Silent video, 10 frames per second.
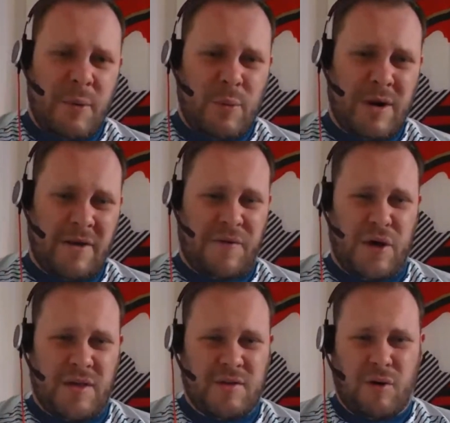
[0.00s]
When I
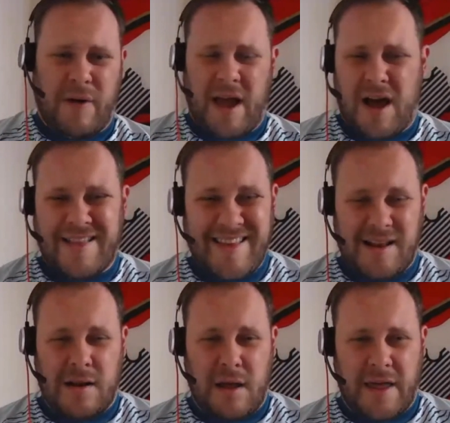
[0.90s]
first saw it, I
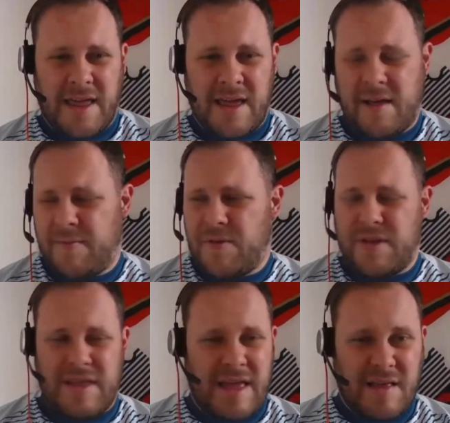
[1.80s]
didn't like it.
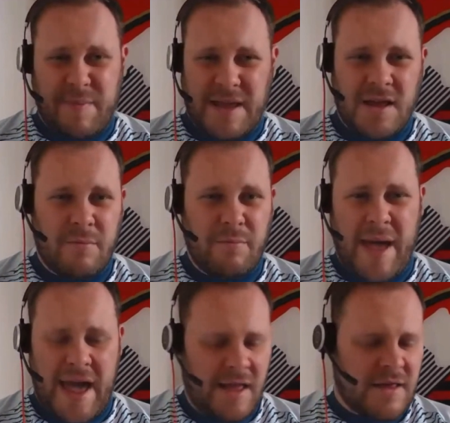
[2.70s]
It's been
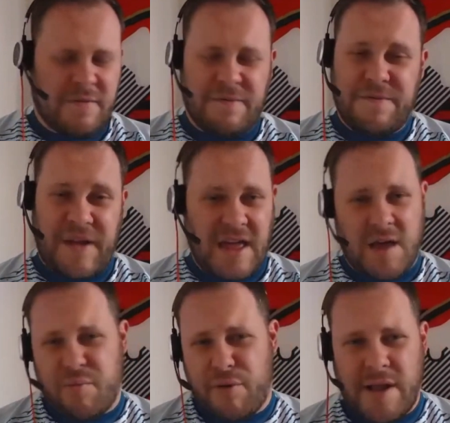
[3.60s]
compared to
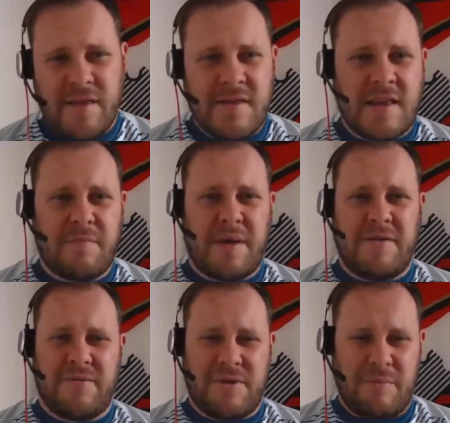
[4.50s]
fingerprints, it's
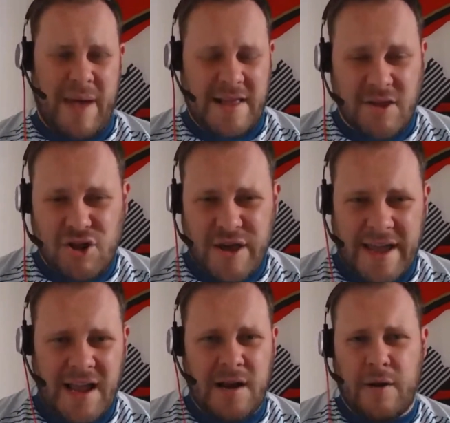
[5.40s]
been compared to
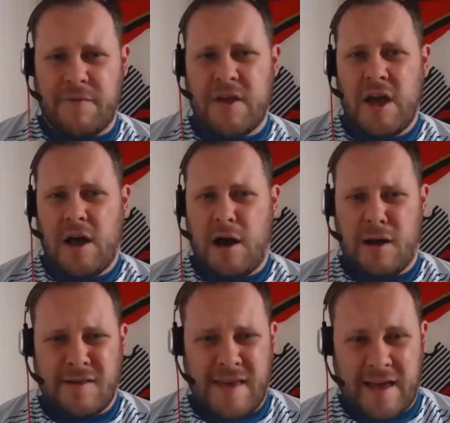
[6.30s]
J cloths,
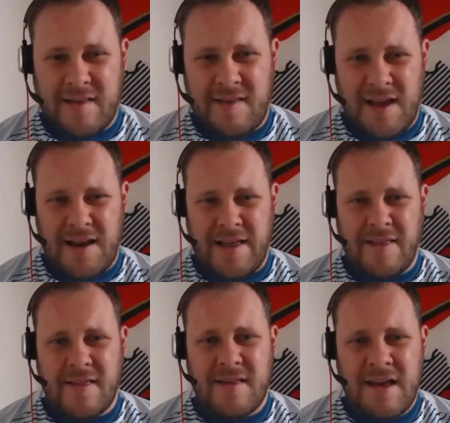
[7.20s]
Artex
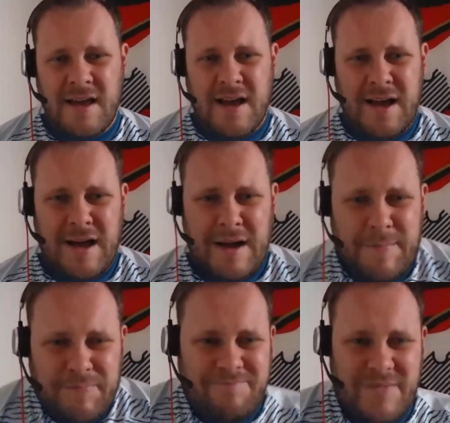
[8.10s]
ceilings.
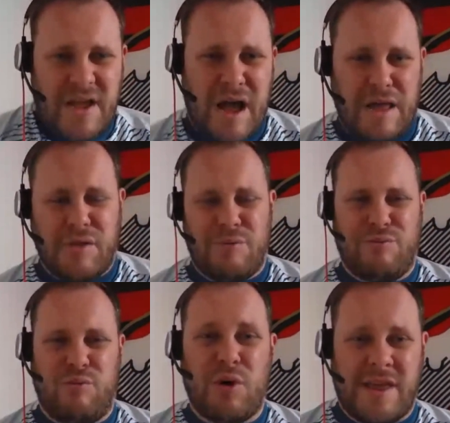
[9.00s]
I thought,
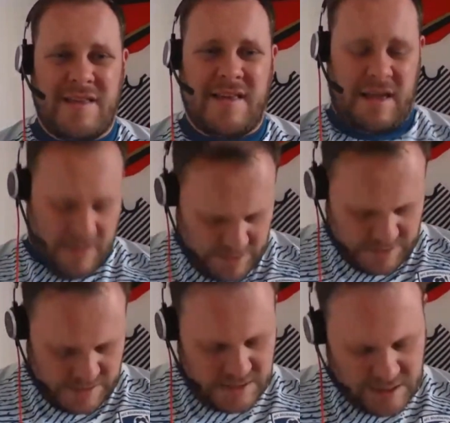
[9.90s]
what is it?
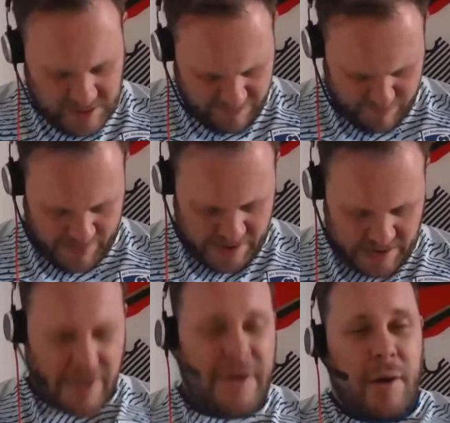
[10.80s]
The Dapperbet
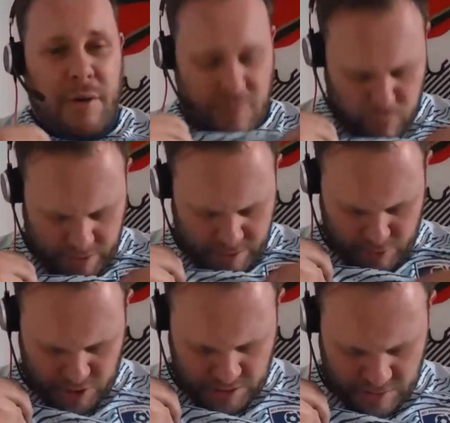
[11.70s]
logo as well,
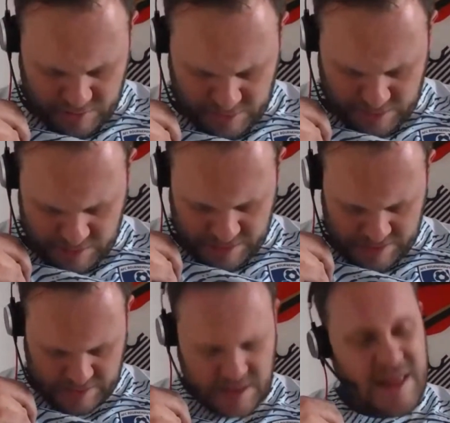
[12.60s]
as you can see
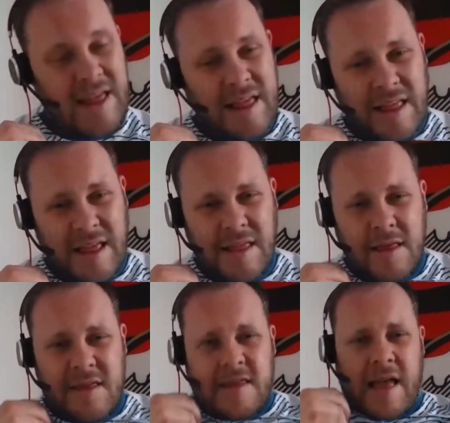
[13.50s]
there in
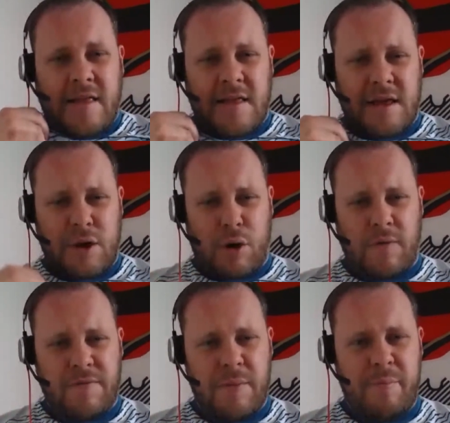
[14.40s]
the center
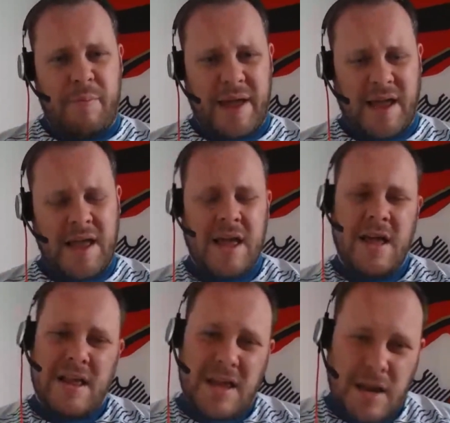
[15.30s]
of the B,
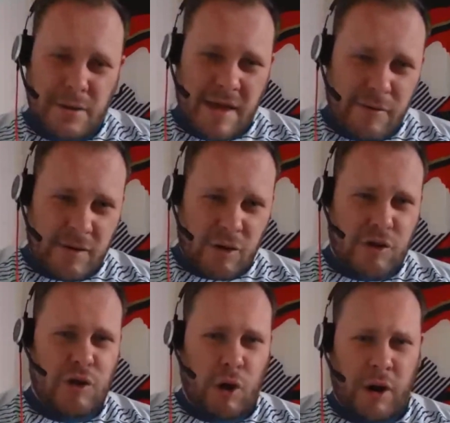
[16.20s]
there is a
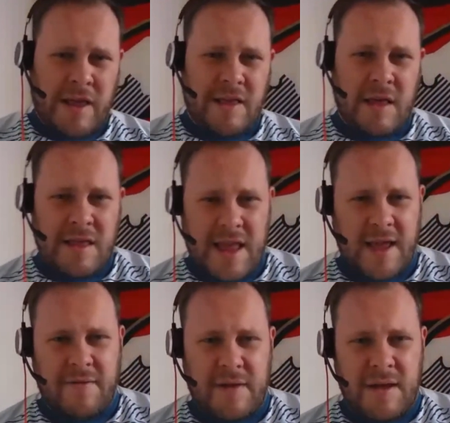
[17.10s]
solid
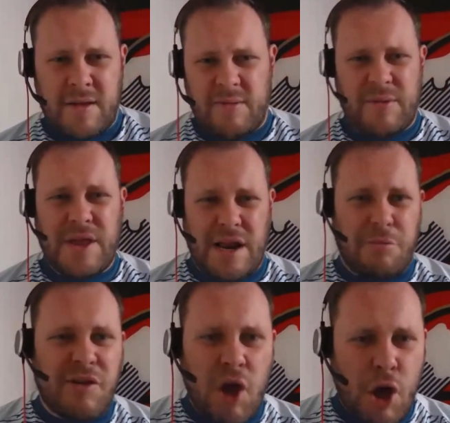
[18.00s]
navy,
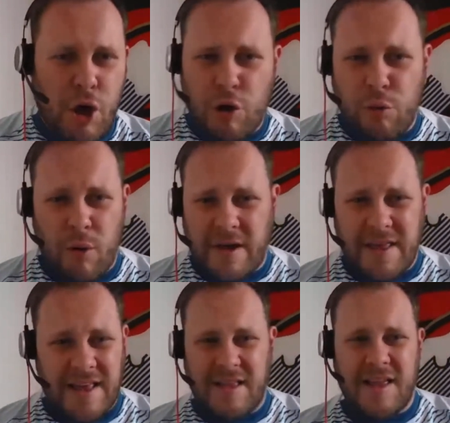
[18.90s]

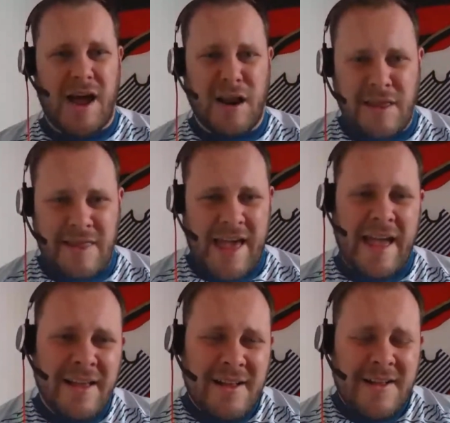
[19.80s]
turquoisey color
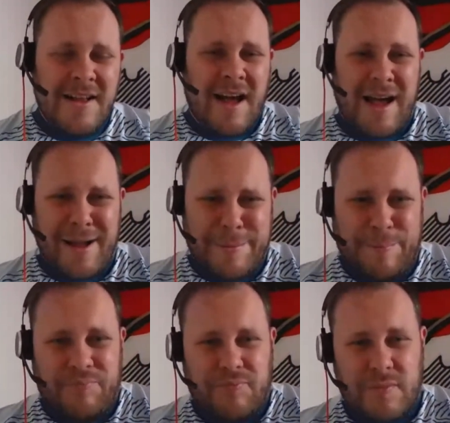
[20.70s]
there.
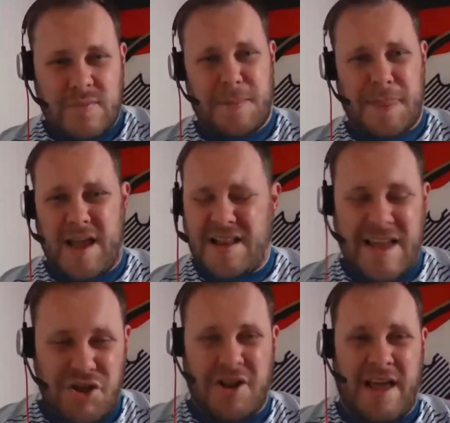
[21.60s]
Um,
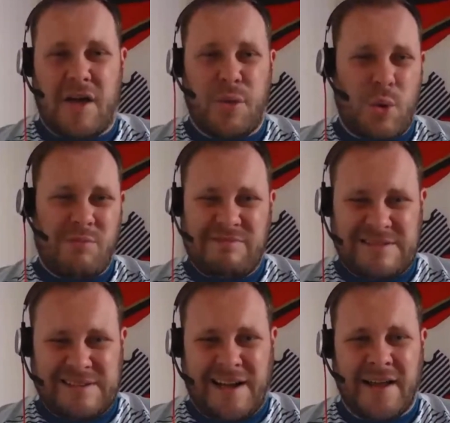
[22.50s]
Initially, I thought,
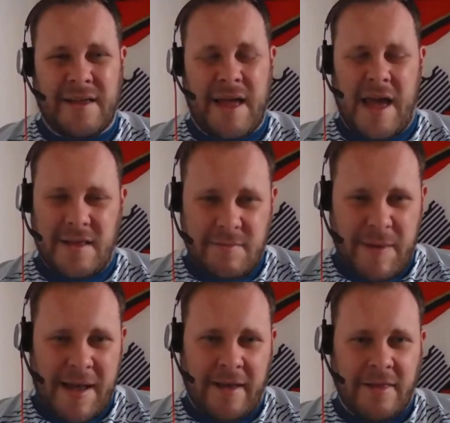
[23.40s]
ugh, it's
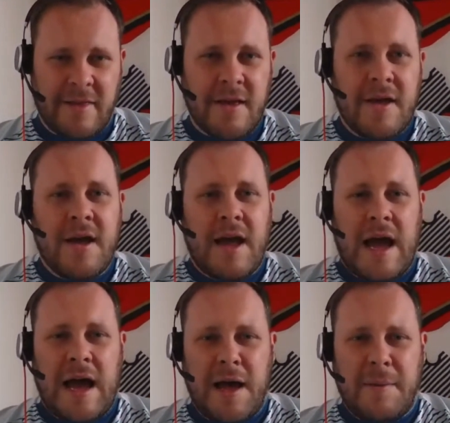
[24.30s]
pants.
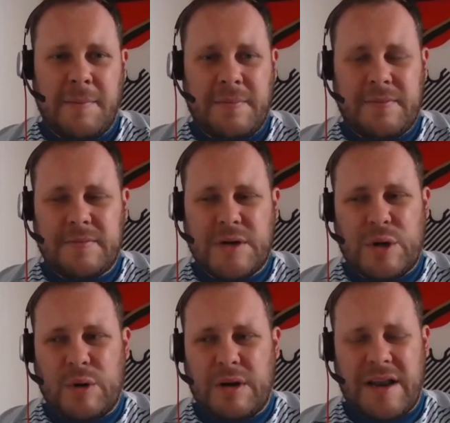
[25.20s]
Um,
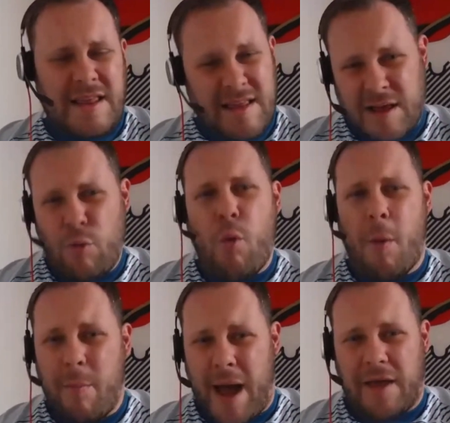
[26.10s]
let's see
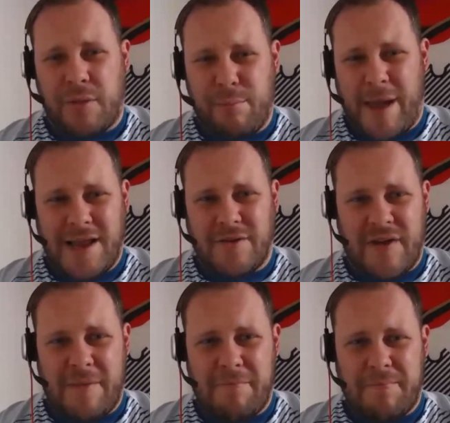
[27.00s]
what Matt made of it.